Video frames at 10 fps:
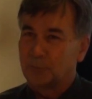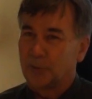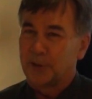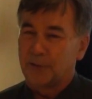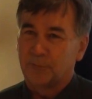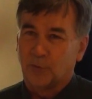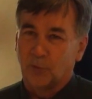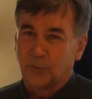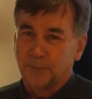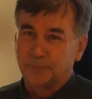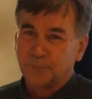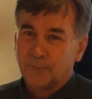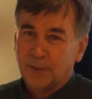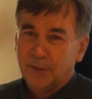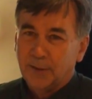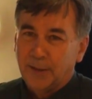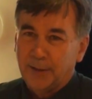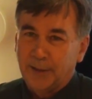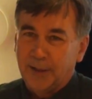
and bring that forward. And